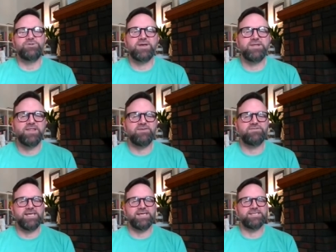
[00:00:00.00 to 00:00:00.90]
Draw the
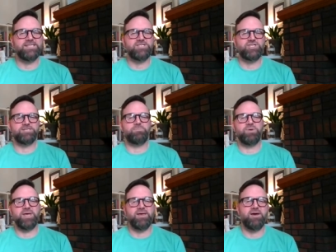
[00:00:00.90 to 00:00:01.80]
left knee into the chest.
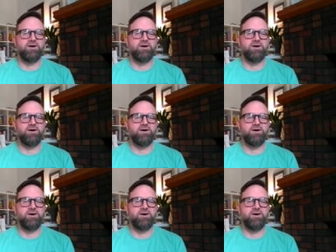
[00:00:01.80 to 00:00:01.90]
Big